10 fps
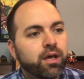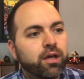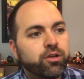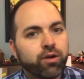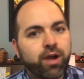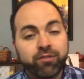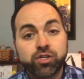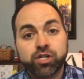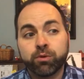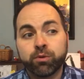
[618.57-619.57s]
You're having
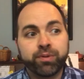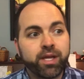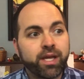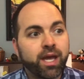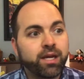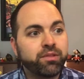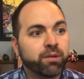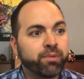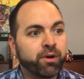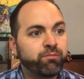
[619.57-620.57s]
trouble playing anything
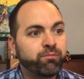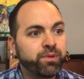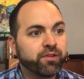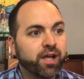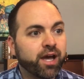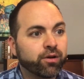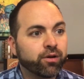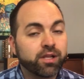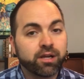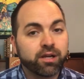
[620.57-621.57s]
above B flat on
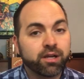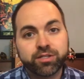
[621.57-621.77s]
clarinet.